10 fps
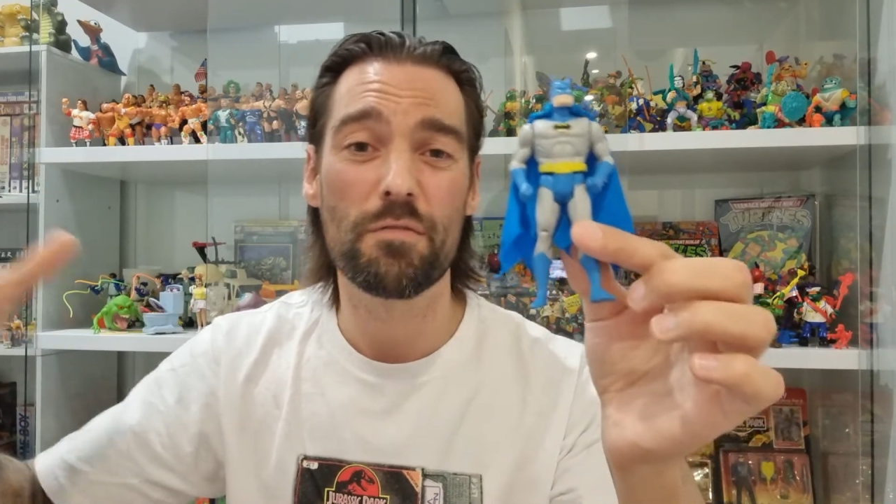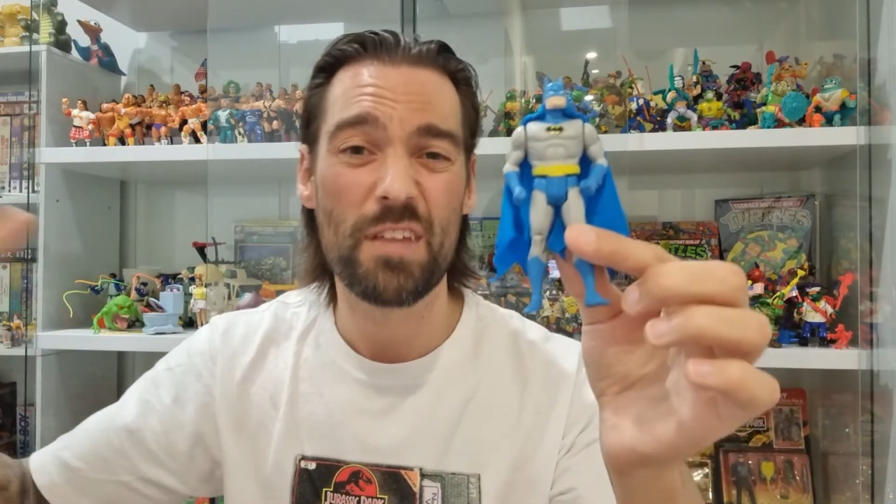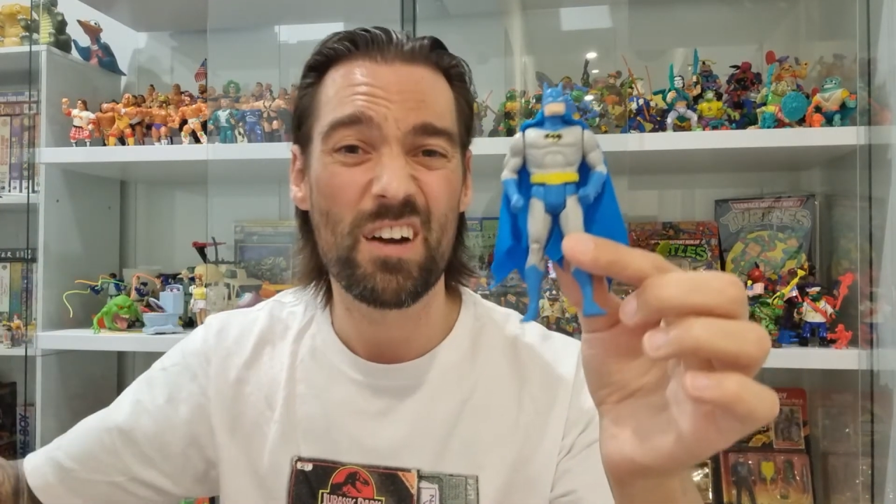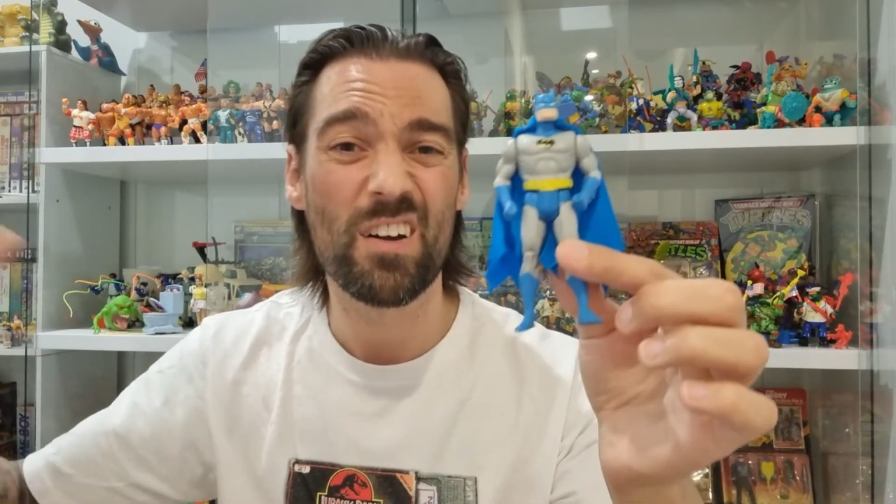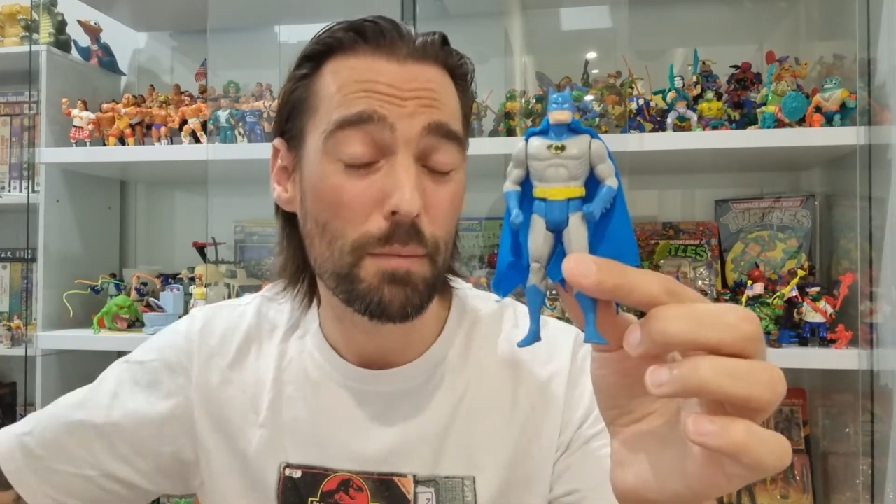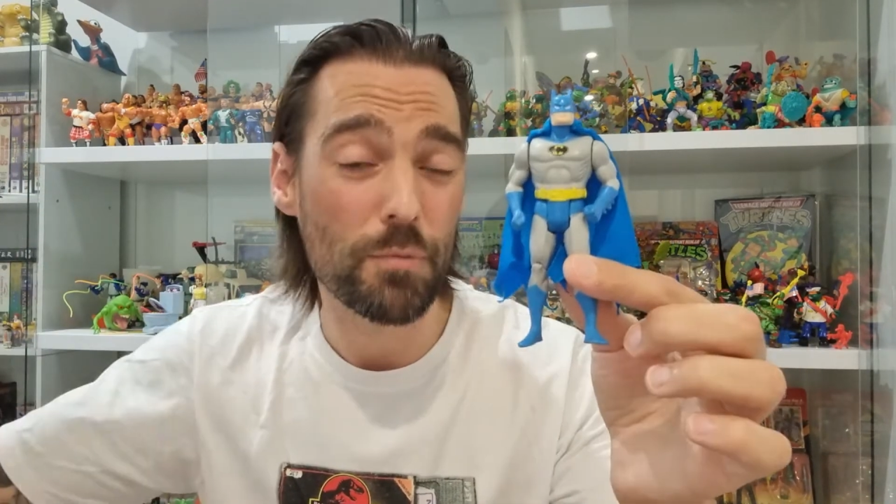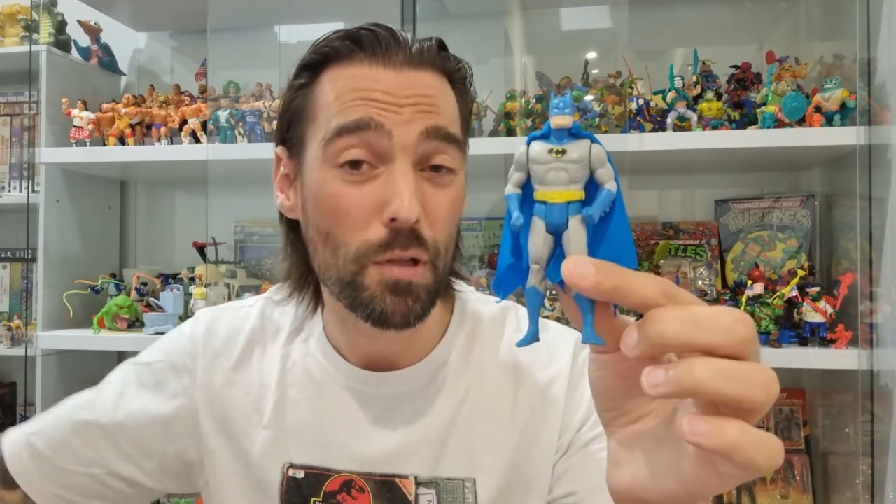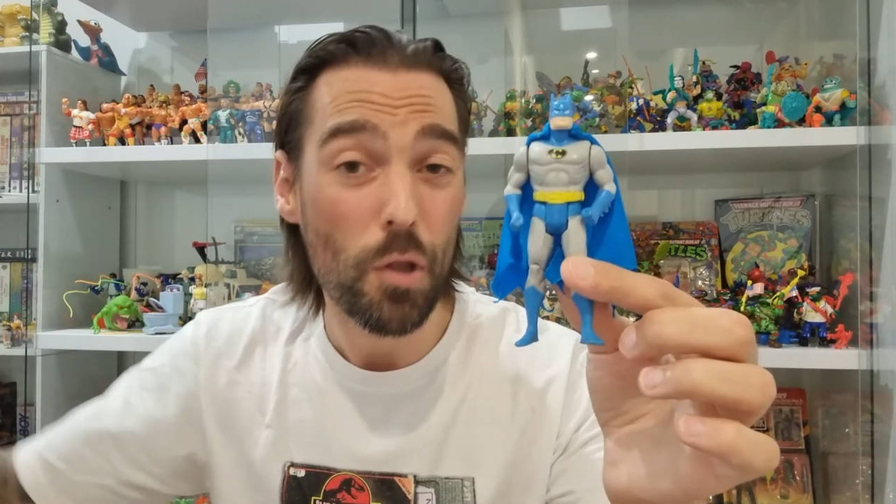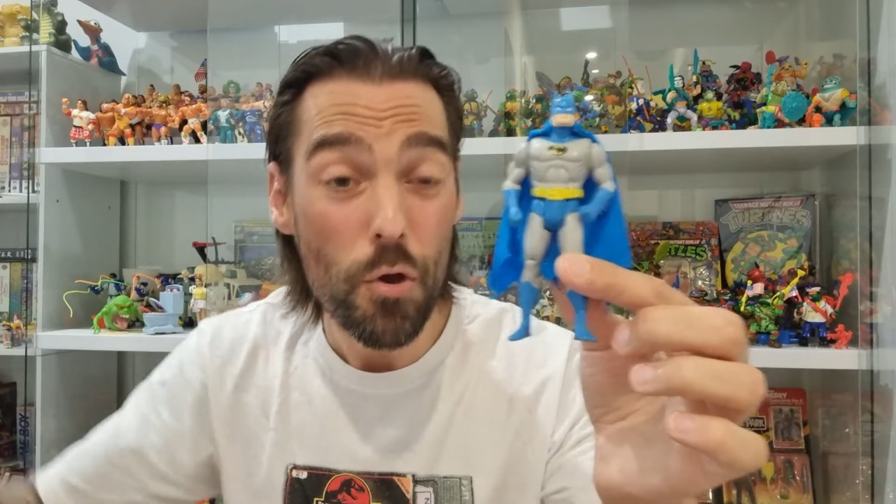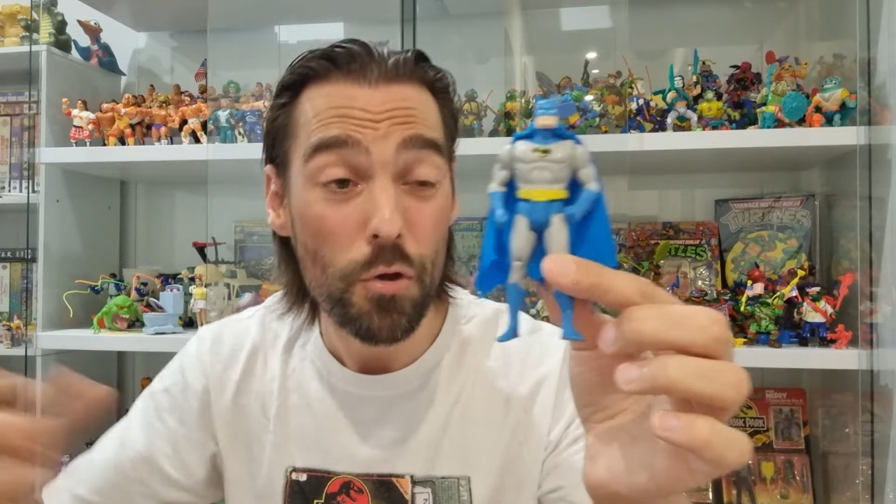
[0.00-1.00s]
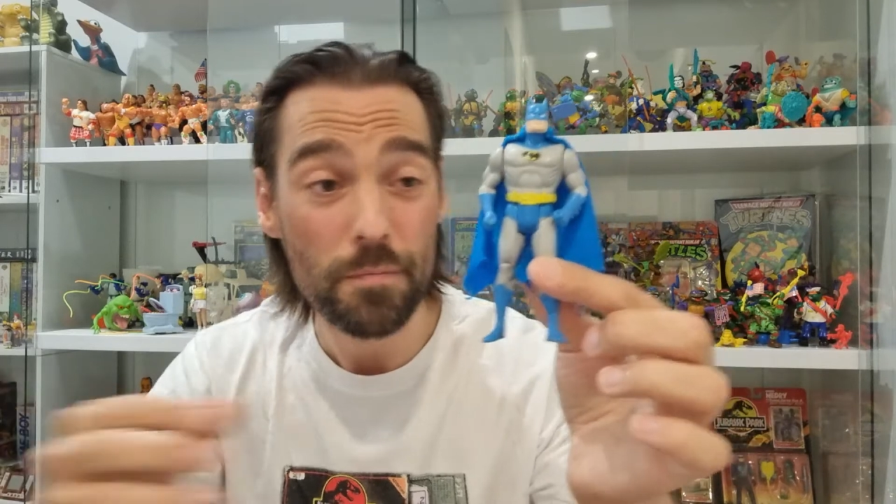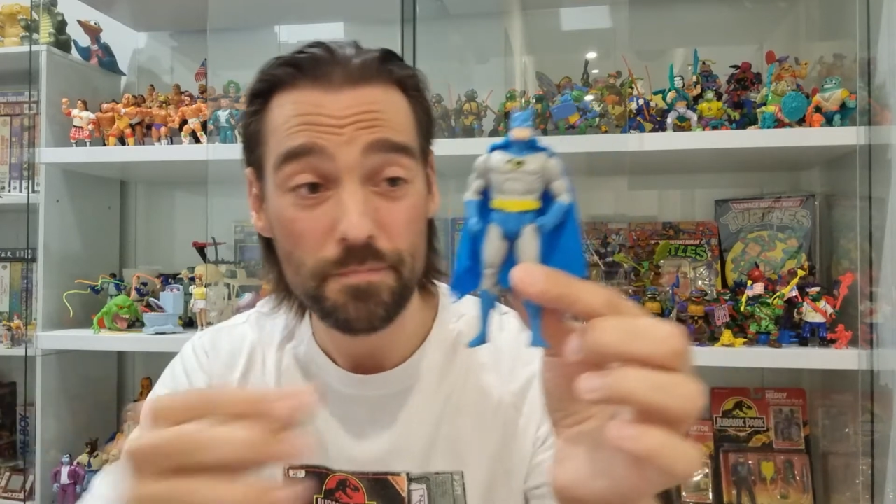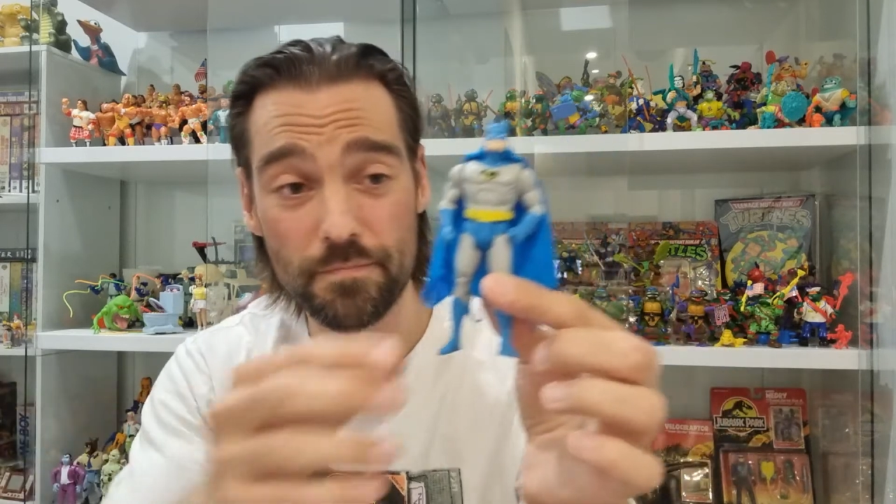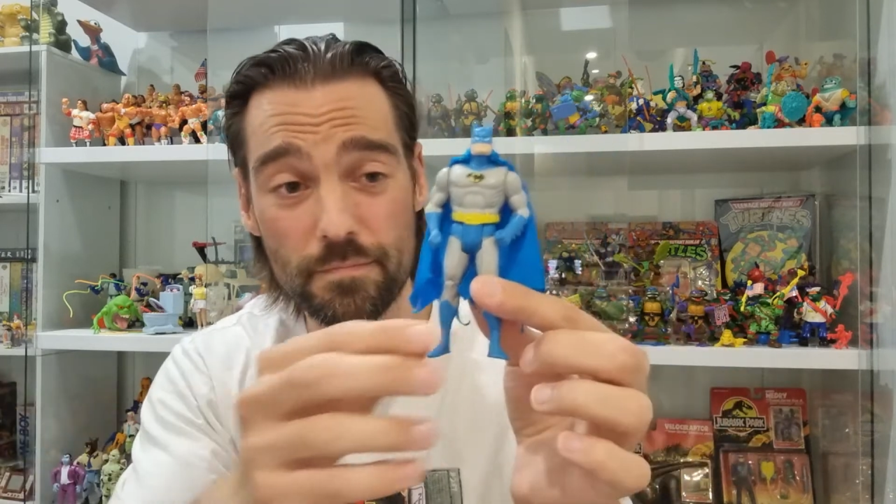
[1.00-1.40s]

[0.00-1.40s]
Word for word: I've now come to learn,